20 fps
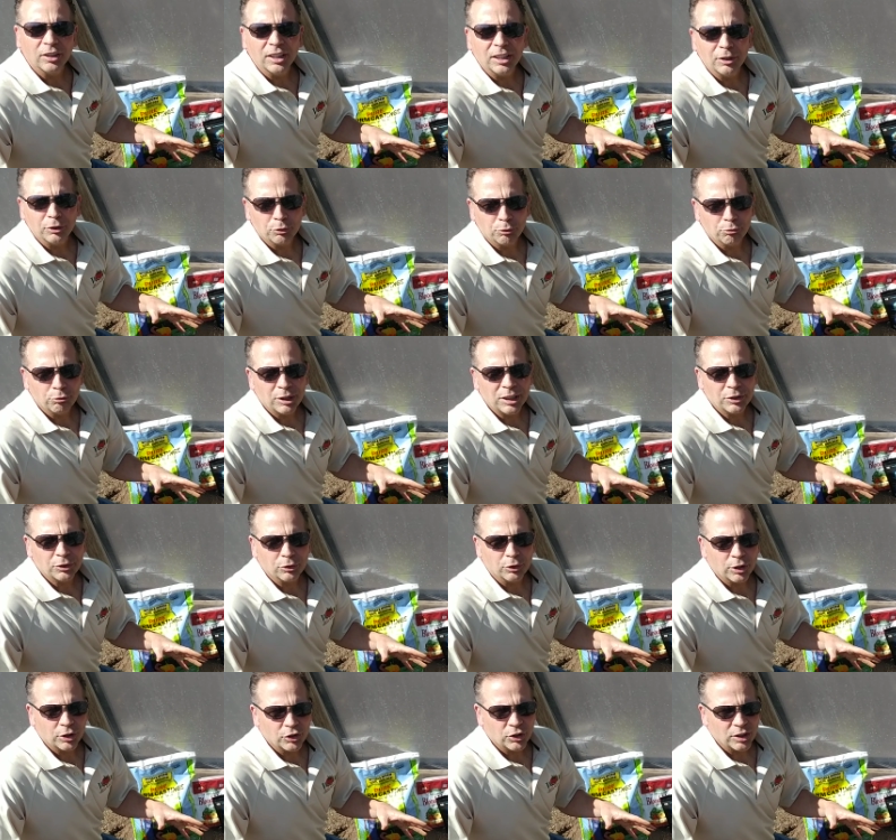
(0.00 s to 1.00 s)
studies and
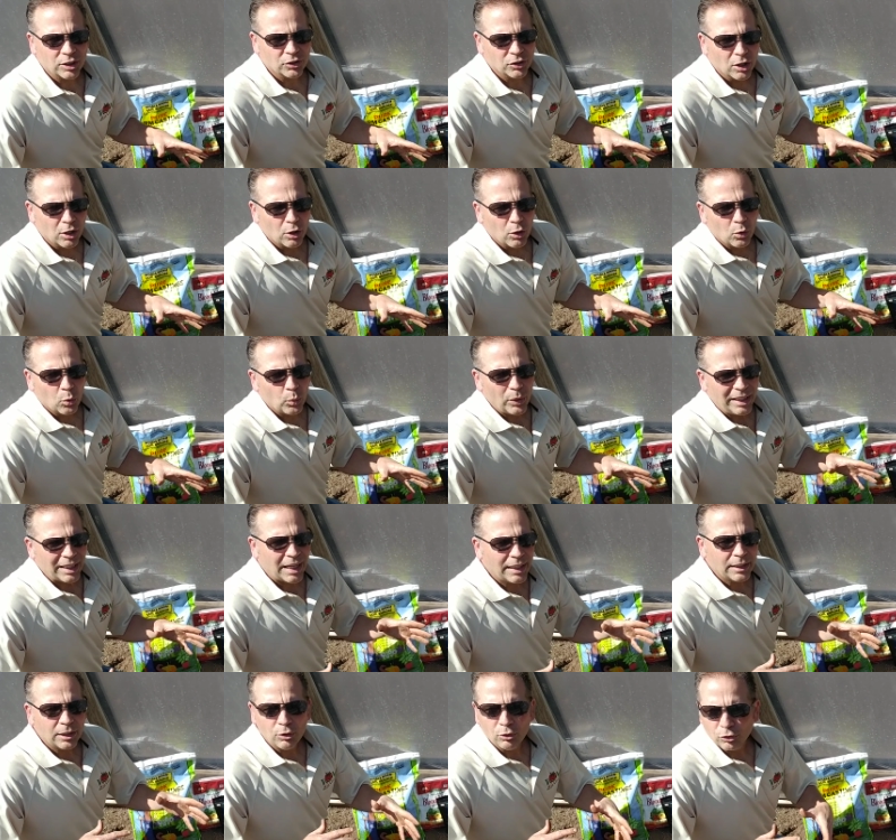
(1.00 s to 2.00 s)
researches, we
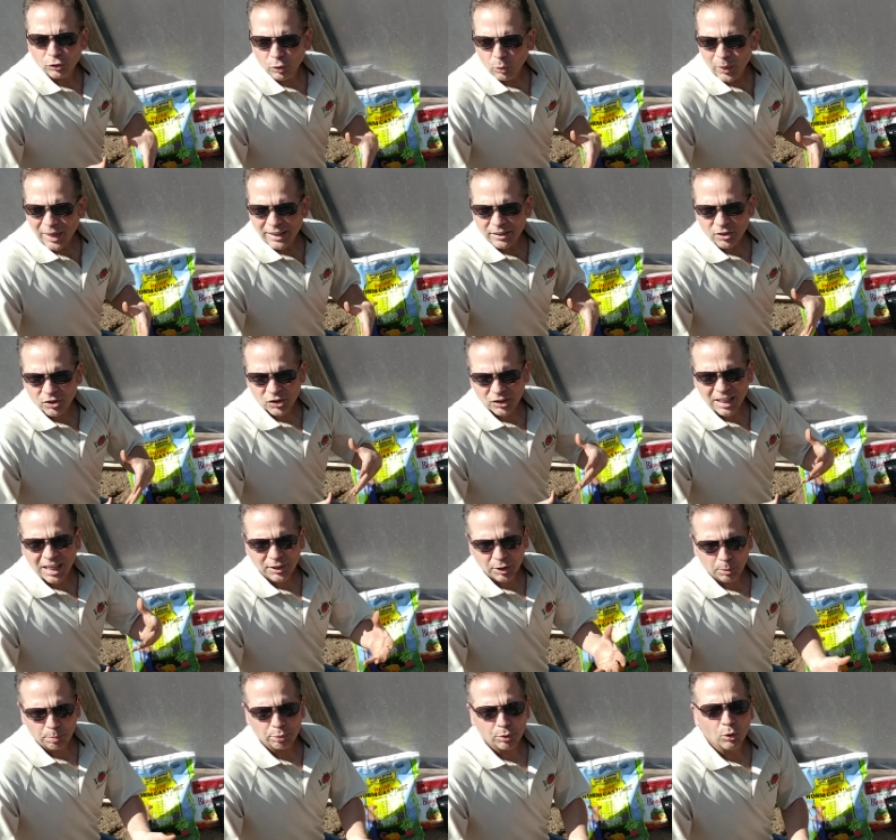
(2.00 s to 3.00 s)
kind of used to wait to
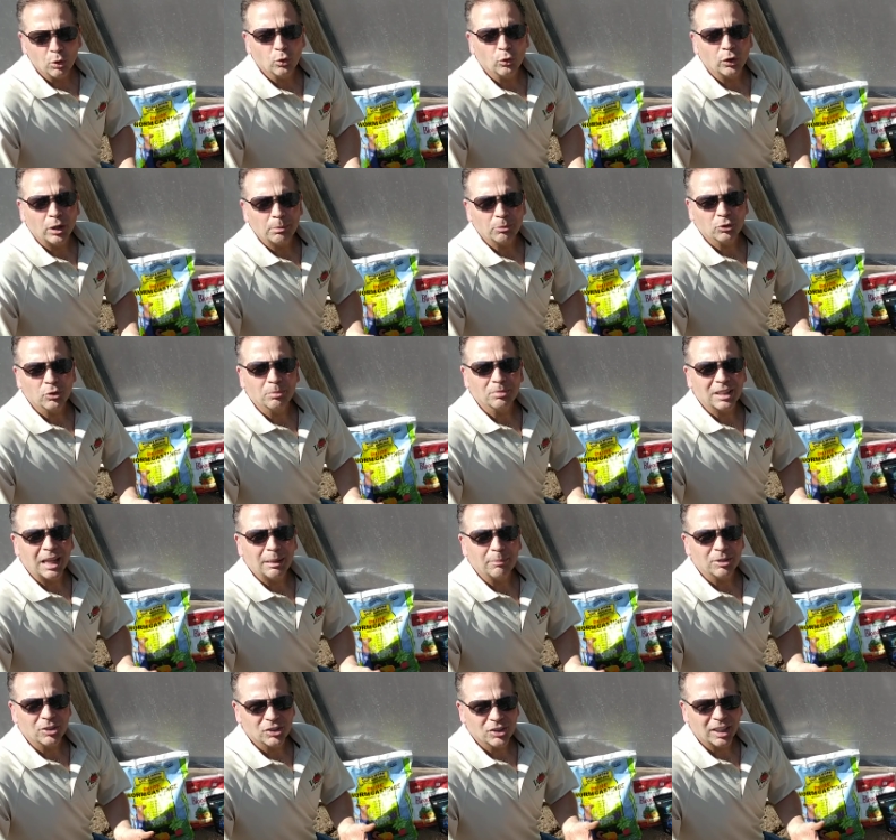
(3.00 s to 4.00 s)
start the program
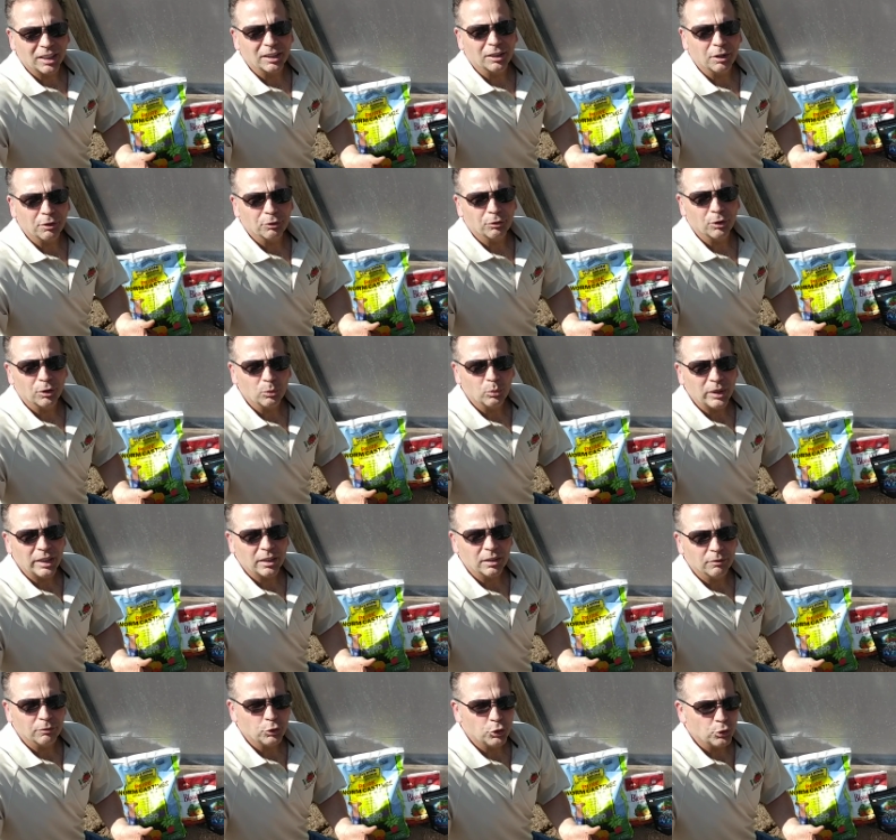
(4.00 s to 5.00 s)
sometime the 2nd or 3rd
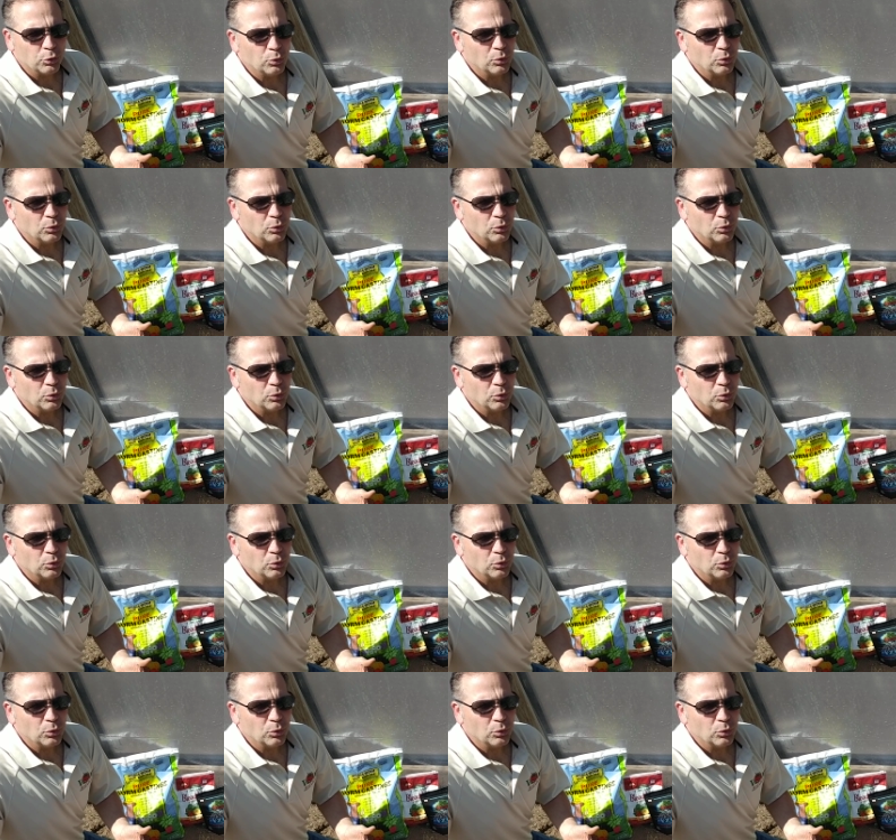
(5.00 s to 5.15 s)
week of